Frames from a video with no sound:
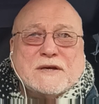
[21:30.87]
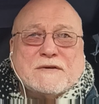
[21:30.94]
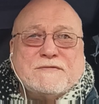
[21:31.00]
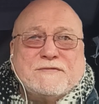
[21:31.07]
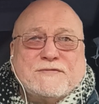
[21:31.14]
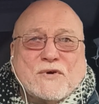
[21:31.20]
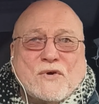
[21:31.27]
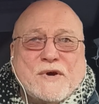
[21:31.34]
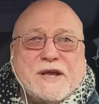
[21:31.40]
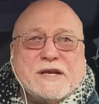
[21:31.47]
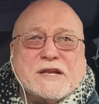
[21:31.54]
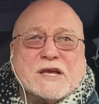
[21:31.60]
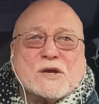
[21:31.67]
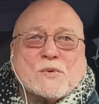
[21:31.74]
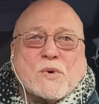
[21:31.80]

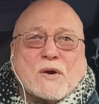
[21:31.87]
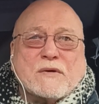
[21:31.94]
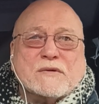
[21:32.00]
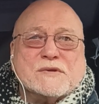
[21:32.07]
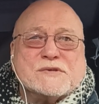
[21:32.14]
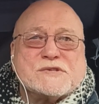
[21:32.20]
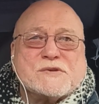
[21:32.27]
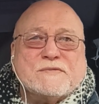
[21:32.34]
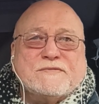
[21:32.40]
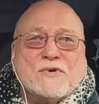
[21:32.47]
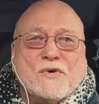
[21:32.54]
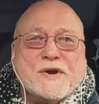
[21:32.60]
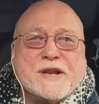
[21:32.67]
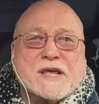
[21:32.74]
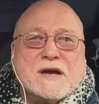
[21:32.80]
Avoiding quarrels,
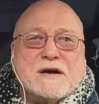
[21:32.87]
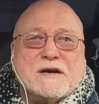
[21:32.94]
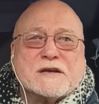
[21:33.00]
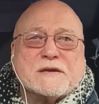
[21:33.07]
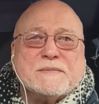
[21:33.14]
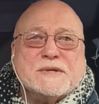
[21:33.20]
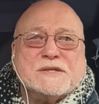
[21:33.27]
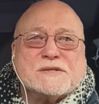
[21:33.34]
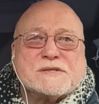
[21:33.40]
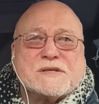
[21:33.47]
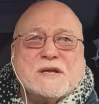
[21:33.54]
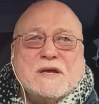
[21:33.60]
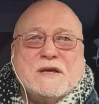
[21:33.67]
avoiding arguments,